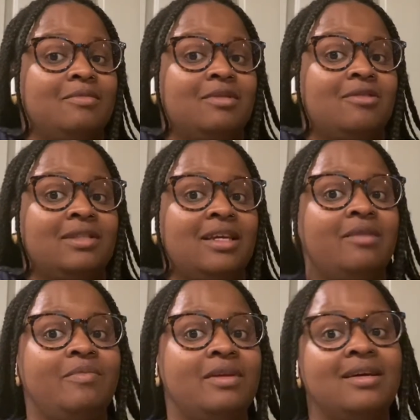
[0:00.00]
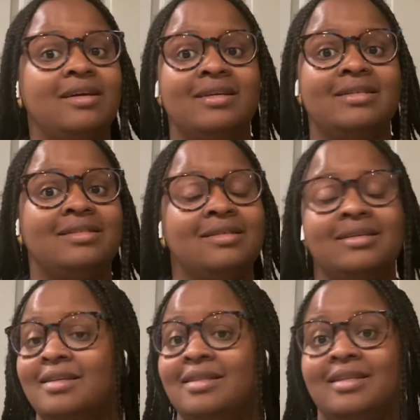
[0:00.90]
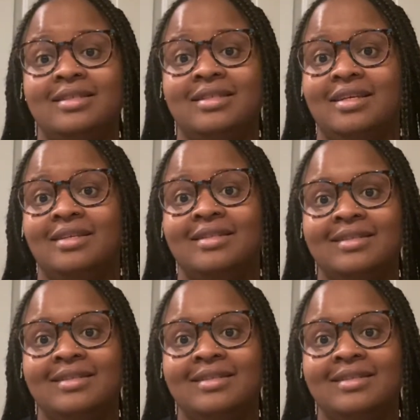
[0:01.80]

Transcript: they're needed, because listen,